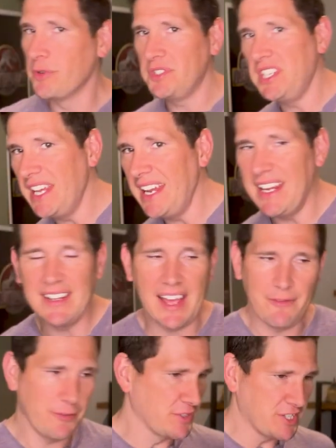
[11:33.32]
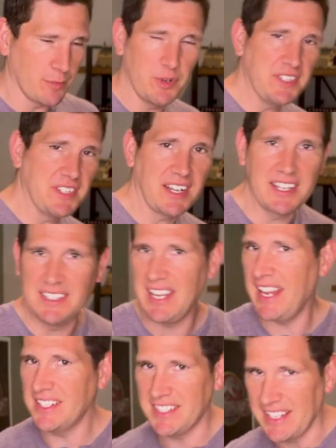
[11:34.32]
routine that for some reason
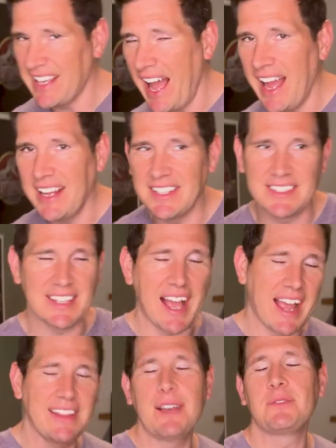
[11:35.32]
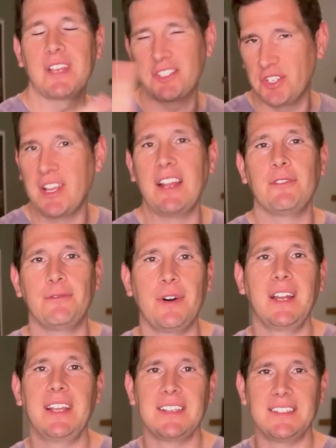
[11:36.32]
contains a guy inside. That was actually kind of
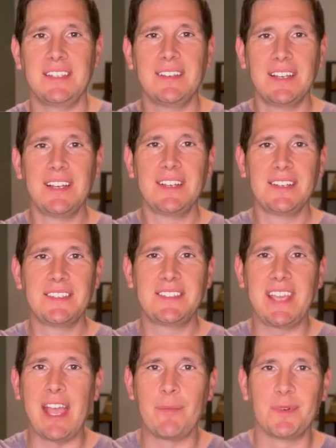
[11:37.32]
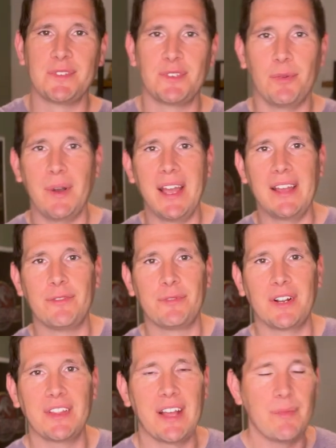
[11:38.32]
funny as he scampers away in
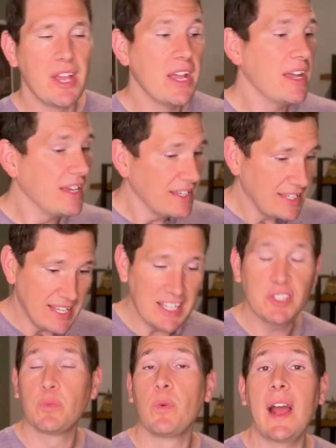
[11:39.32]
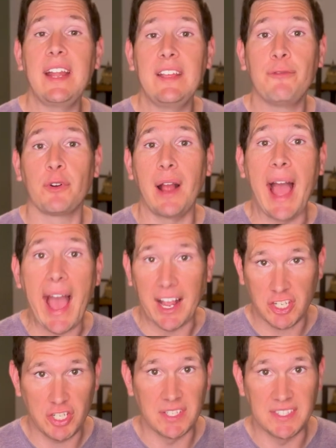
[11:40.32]
front of them. He's ready for
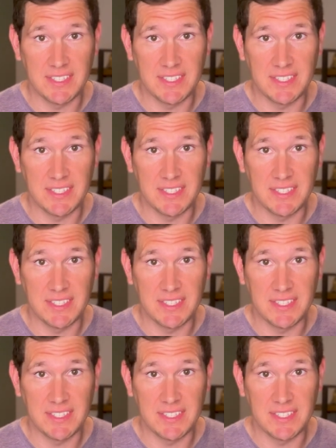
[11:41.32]
action